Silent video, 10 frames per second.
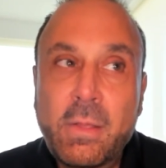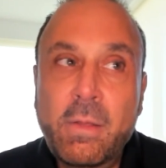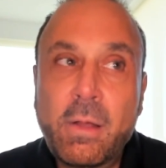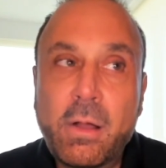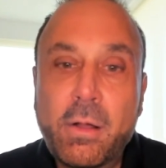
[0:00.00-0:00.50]

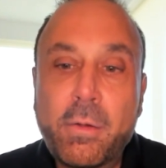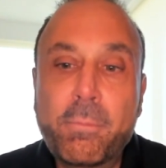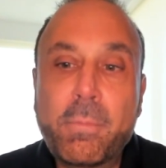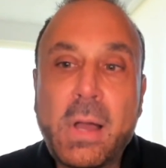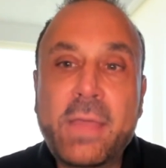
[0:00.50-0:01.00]

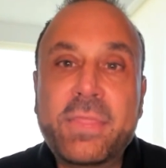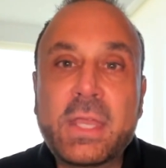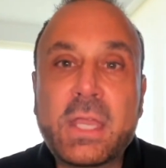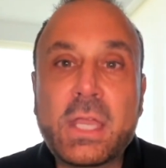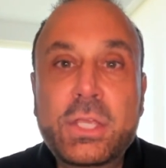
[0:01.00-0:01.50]
I
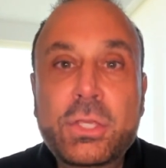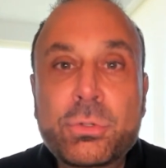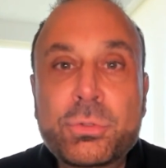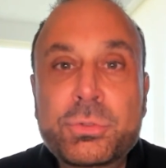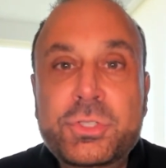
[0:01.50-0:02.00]
think a
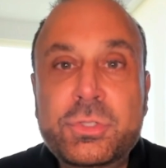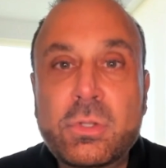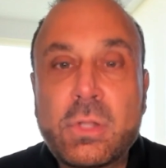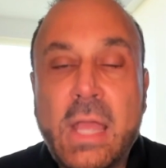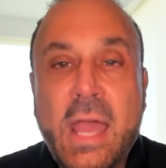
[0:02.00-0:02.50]
huge
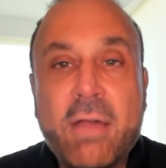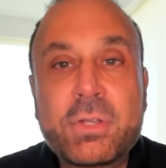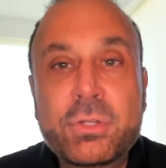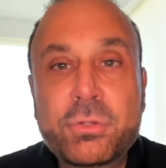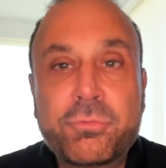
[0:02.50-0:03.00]

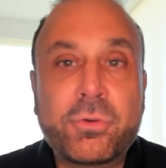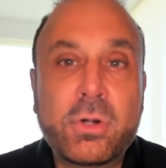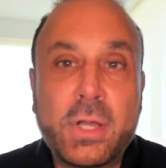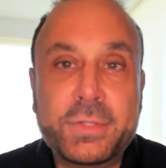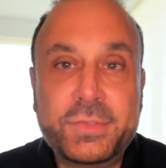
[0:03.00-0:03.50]
avenue
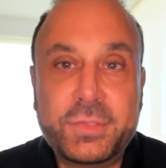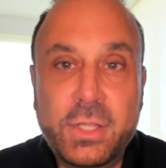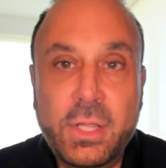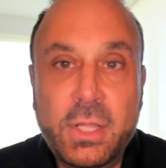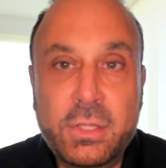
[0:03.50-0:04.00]
for us
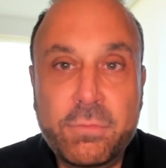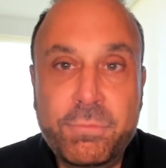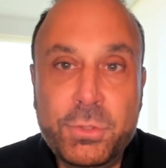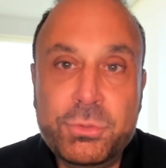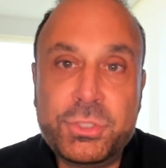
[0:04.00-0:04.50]
in the
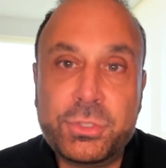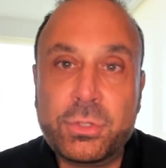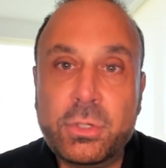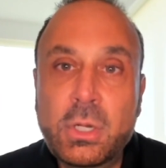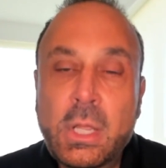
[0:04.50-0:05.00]

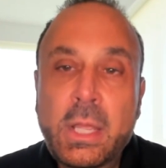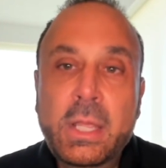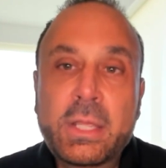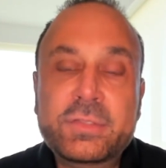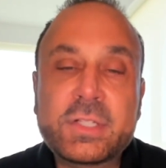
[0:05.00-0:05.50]
future
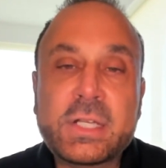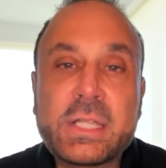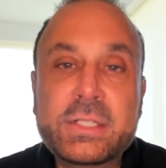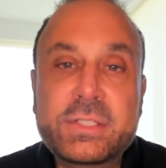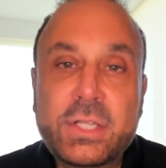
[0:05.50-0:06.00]
is to
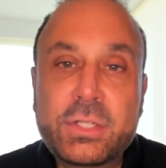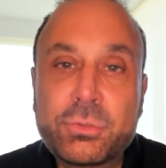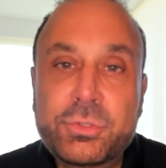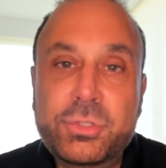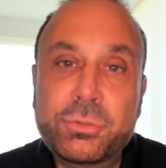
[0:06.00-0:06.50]

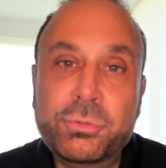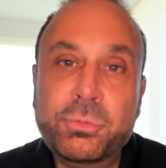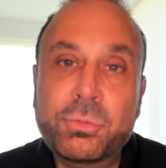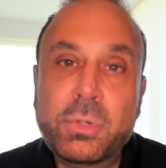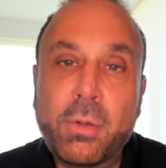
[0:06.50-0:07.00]
continue
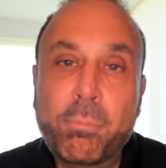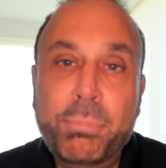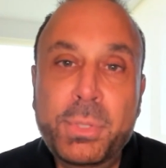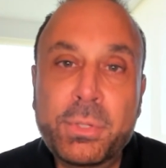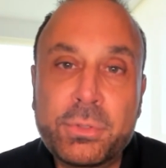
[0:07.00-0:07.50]
to
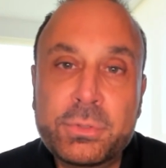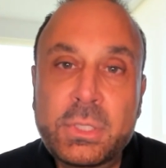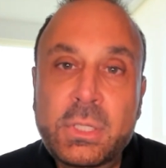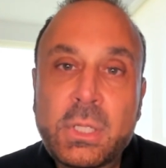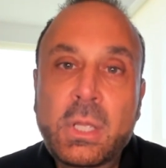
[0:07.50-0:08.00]

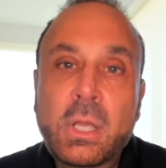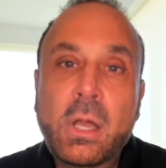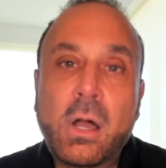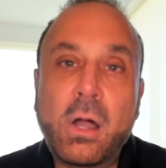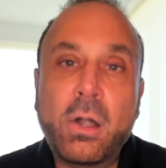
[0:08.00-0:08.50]
build
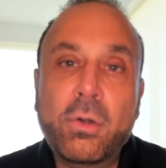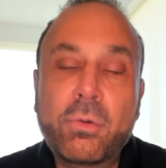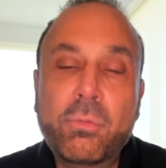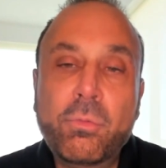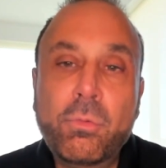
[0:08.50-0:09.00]
our